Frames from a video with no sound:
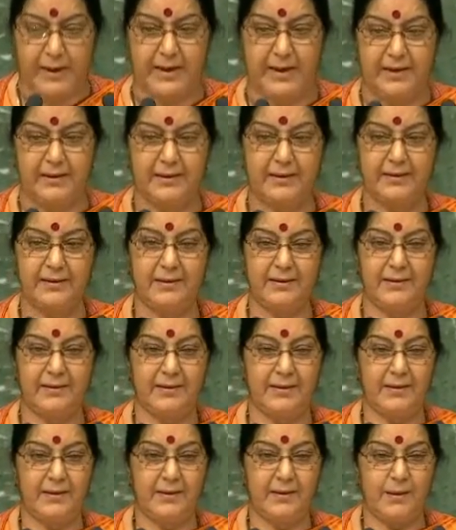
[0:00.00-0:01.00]
proves
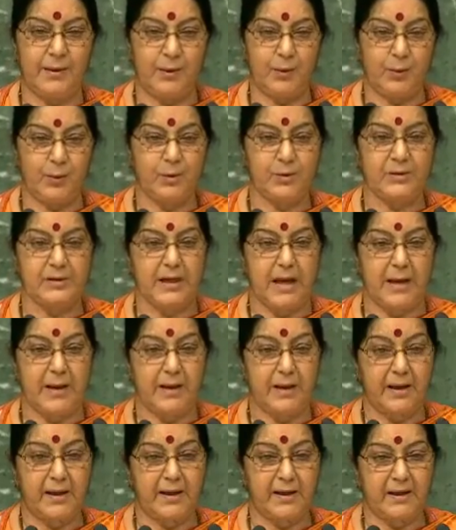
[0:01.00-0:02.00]
that those who seed
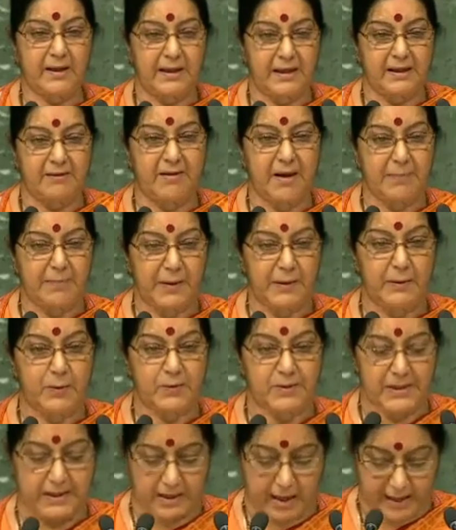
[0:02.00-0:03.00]
extremist
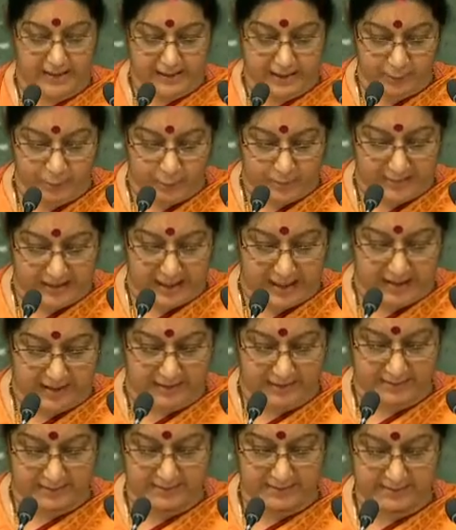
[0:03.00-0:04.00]
ideologies reap
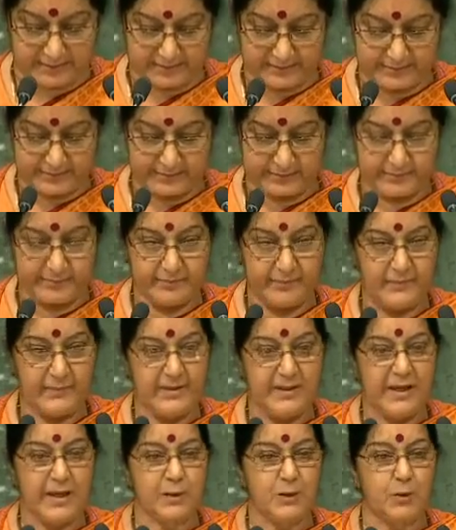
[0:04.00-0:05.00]
a bitter
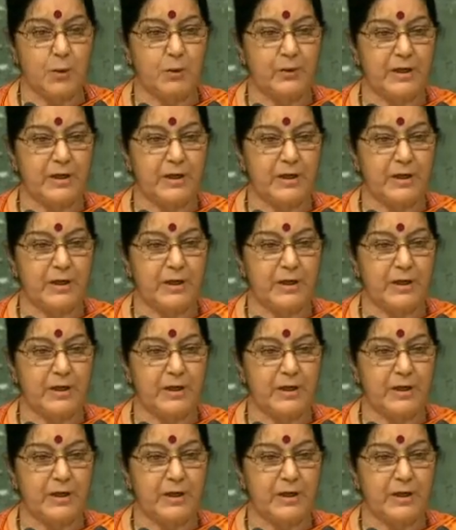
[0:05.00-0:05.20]
harvest.